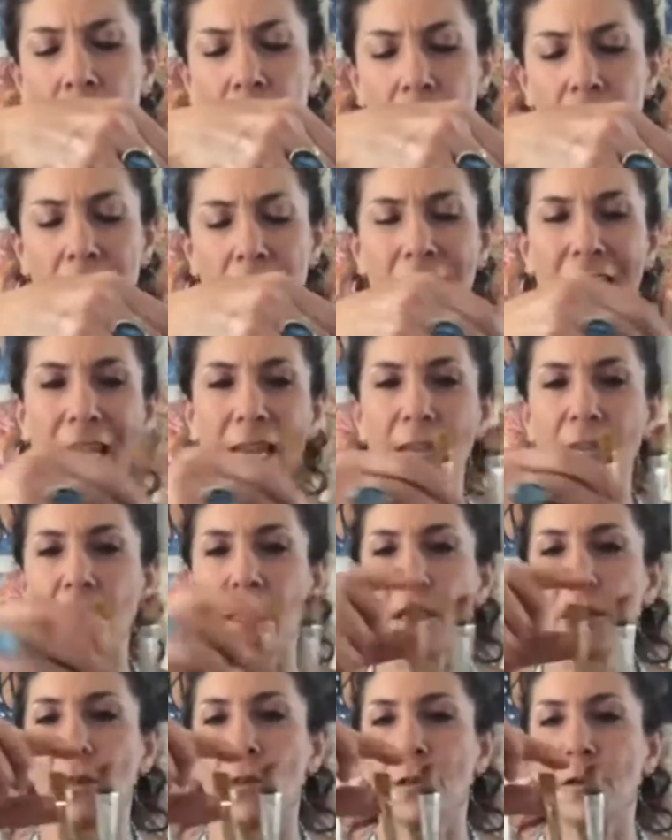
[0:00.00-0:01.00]
It's an
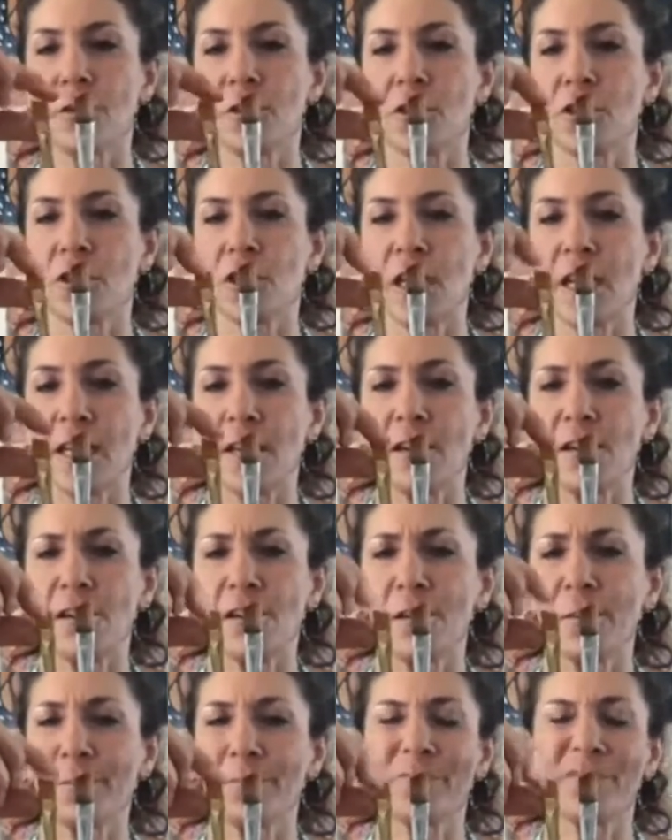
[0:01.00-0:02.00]
angular
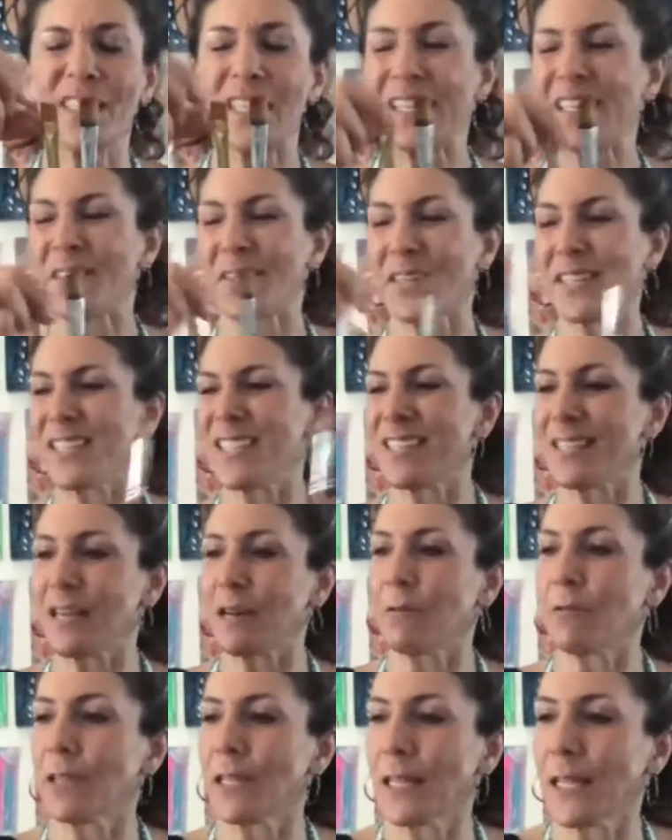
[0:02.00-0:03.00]
shader. I
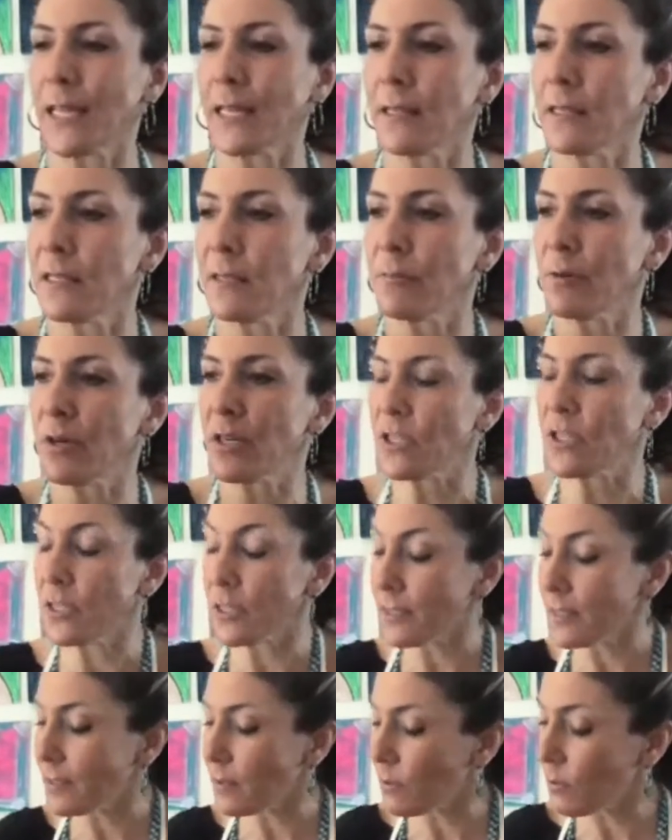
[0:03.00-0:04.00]
really like these
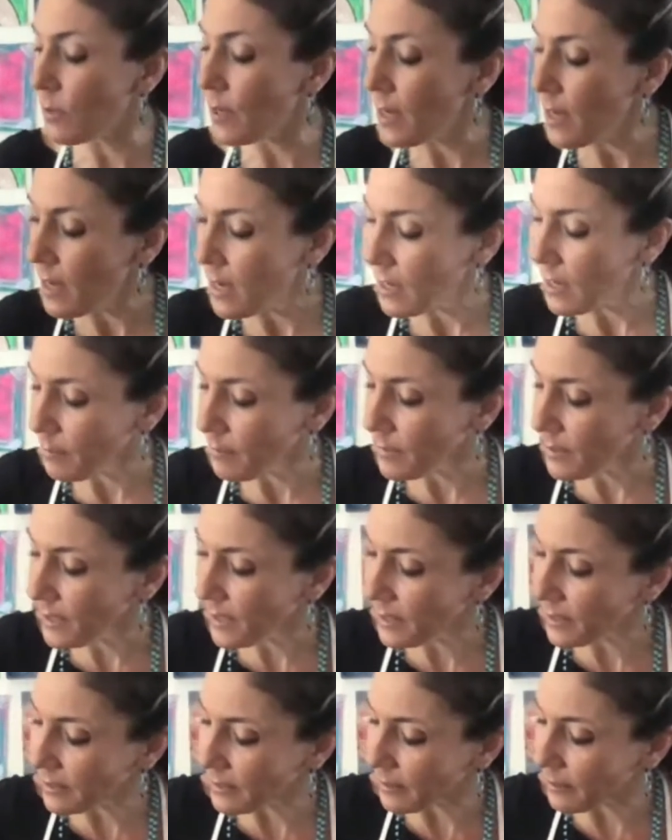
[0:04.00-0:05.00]
brushes. So I'm gonna
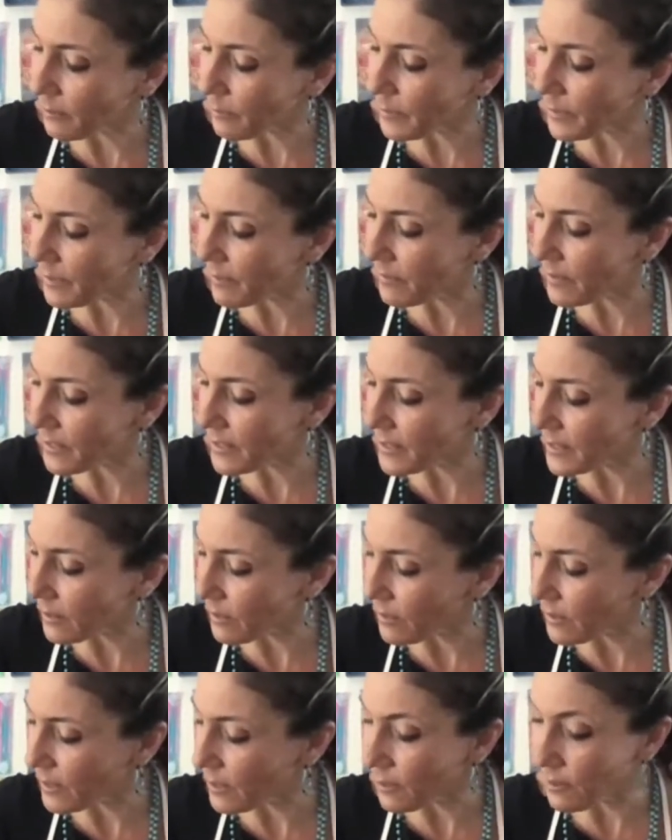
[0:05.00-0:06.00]
get a little bit of this
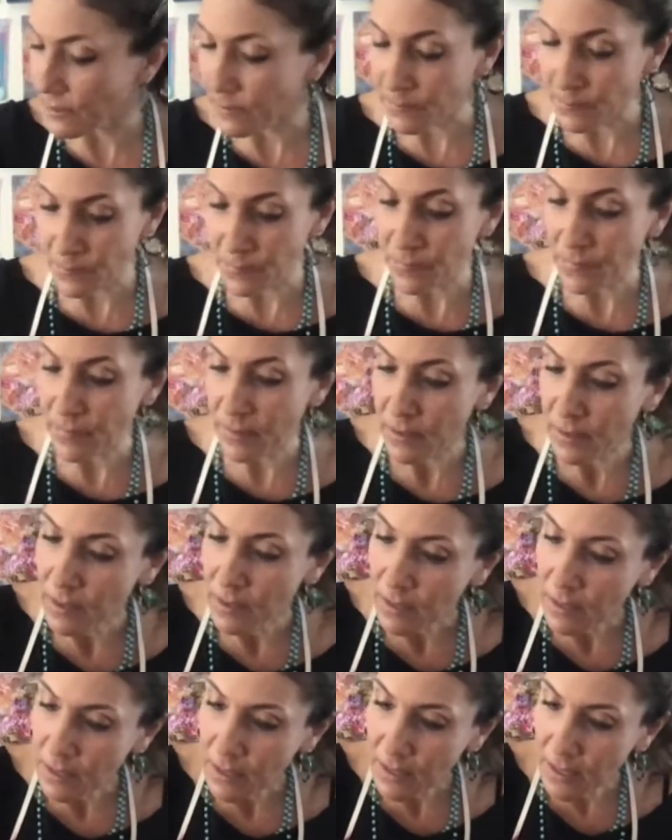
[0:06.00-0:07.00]
on here.
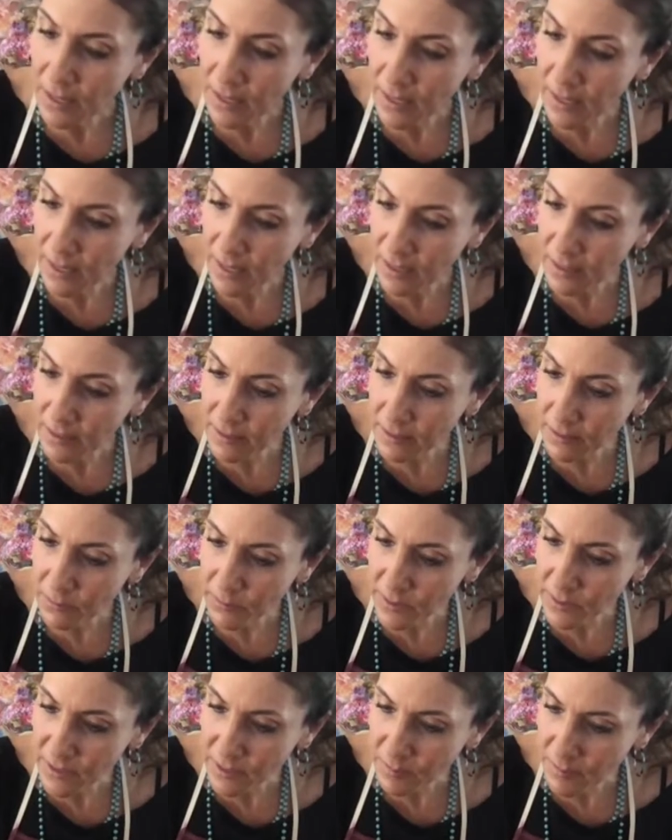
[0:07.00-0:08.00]
And there
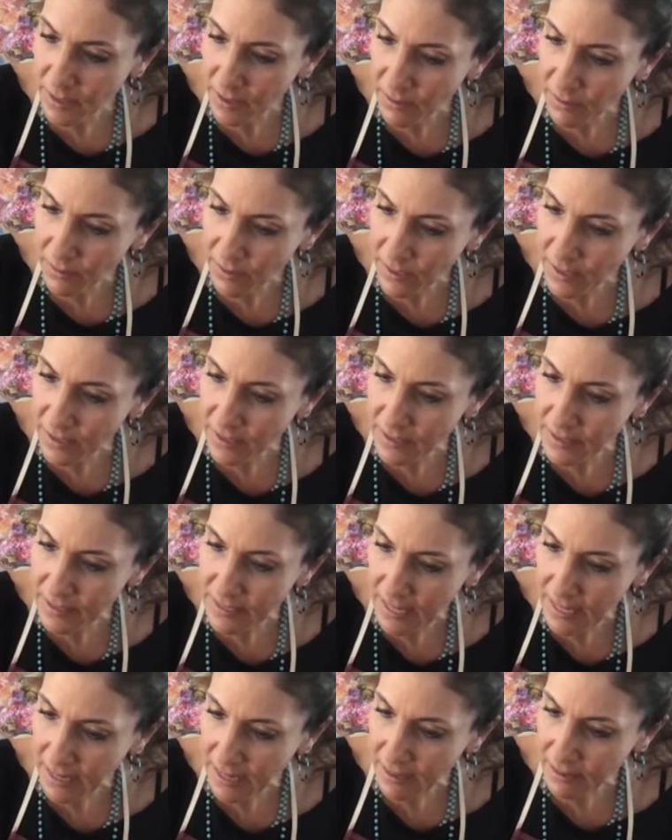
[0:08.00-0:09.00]
were some areas
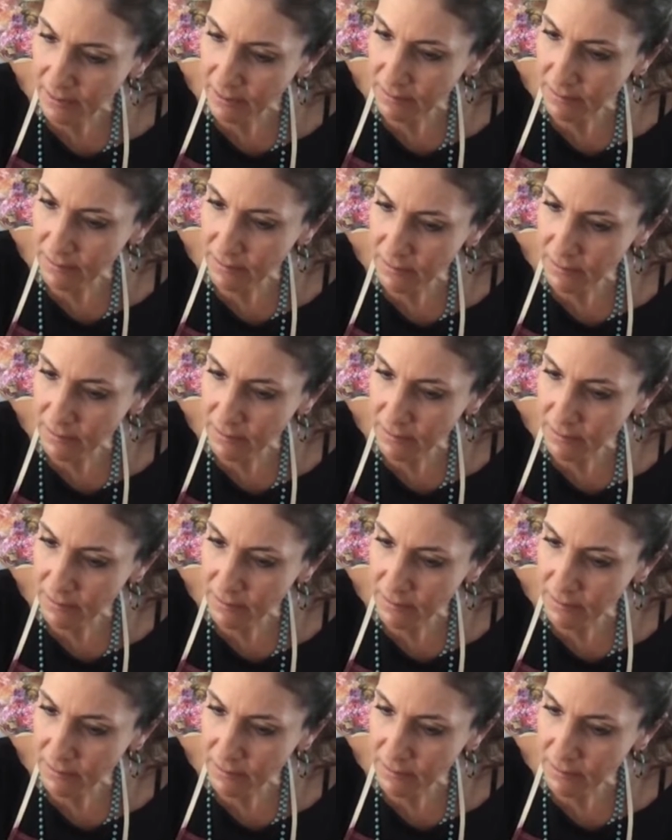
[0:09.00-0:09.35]
that